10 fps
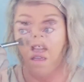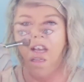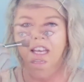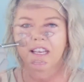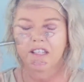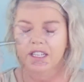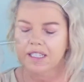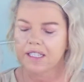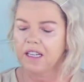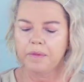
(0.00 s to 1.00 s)
Okay, so
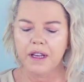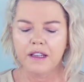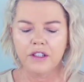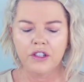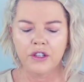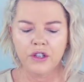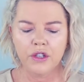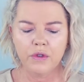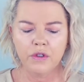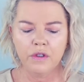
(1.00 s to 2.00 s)
next up, as
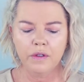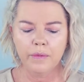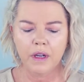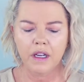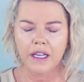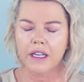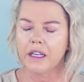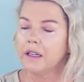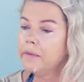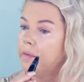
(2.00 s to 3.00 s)
usual,
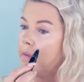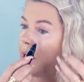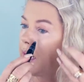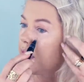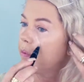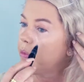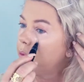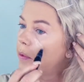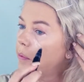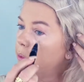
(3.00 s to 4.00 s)
my MAC
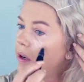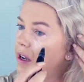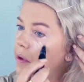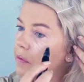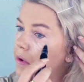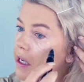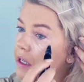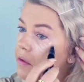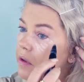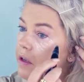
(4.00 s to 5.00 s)
Prep and Prime in
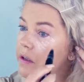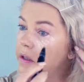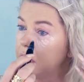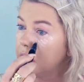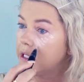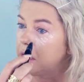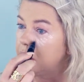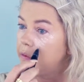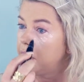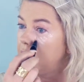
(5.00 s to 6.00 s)
Radiant Rose, just a
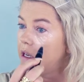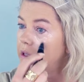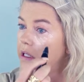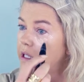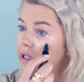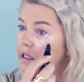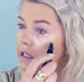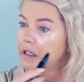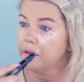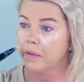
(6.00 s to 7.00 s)
little bit lower down
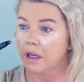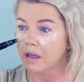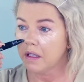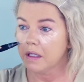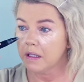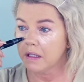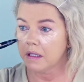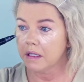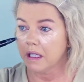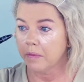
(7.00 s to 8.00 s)
underneath my eyes,
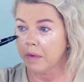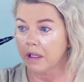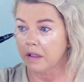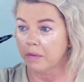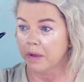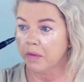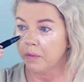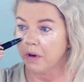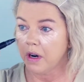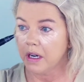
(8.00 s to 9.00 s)
just to give me a little bit more
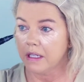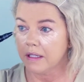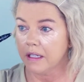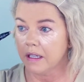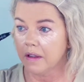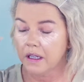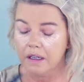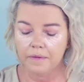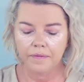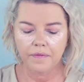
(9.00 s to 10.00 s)
brightness down
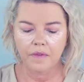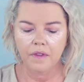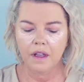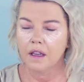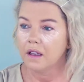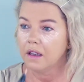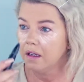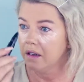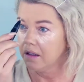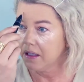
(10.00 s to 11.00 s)
there.
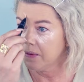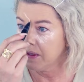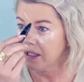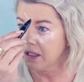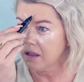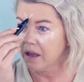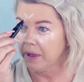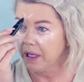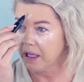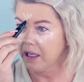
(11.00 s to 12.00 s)
This one's a
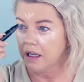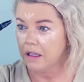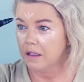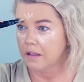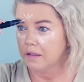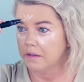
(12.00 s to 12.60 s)
light pink colour.